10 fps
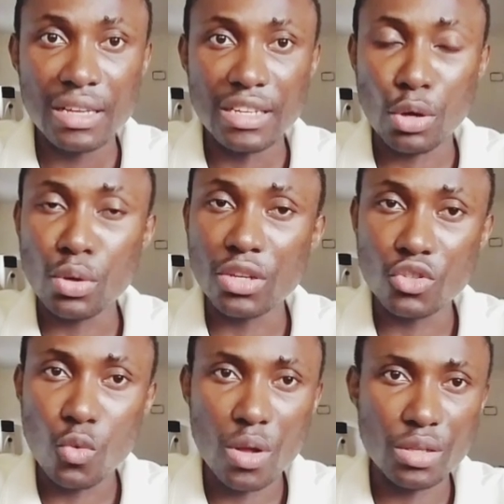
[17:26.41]
they're gonna
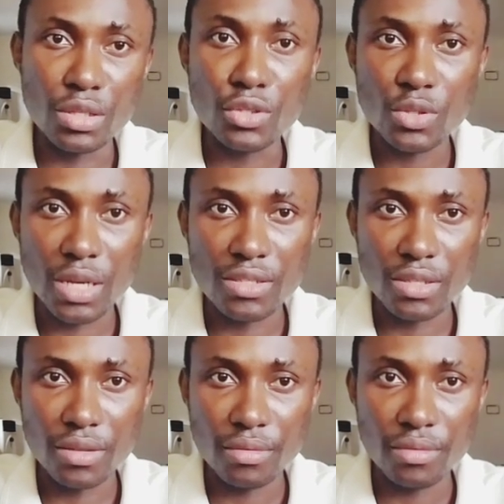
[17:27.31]
do well in the
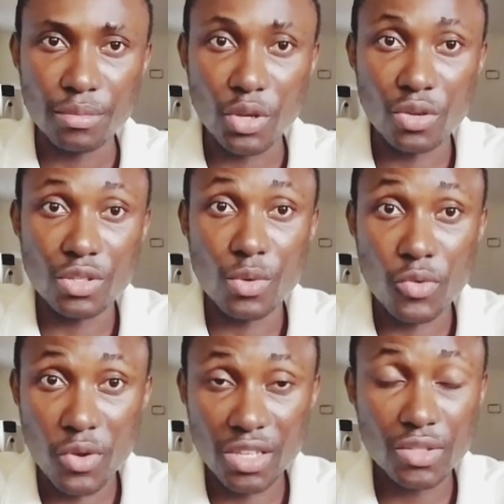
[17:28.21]
society because they were
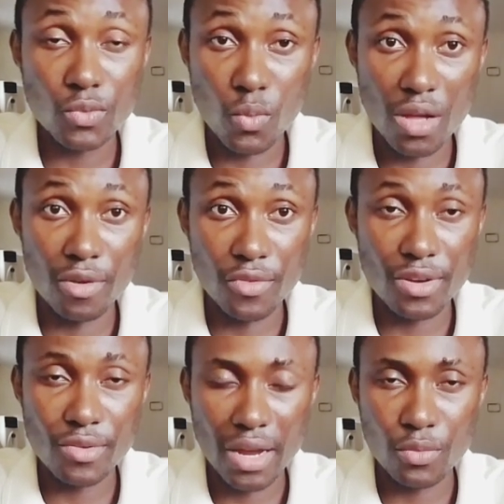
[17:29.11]
raised well
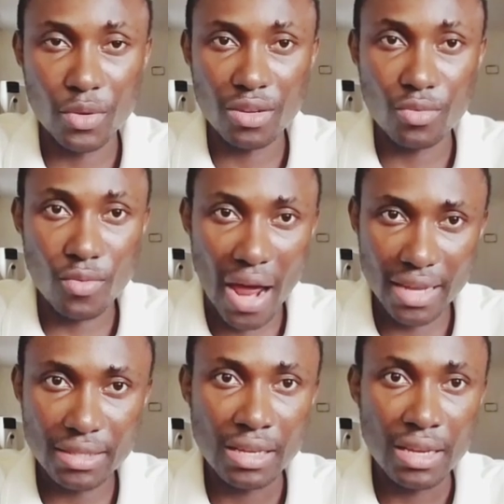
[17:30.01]
very right with the
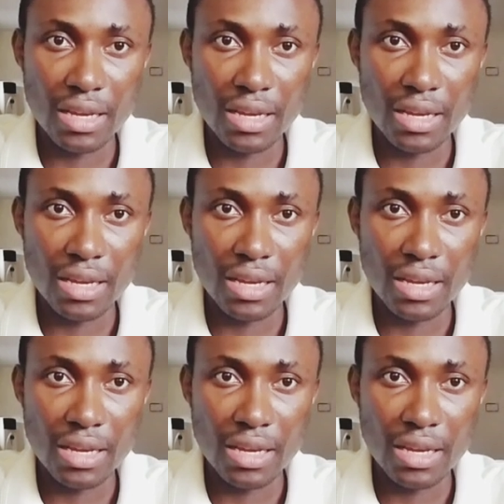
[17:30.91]
right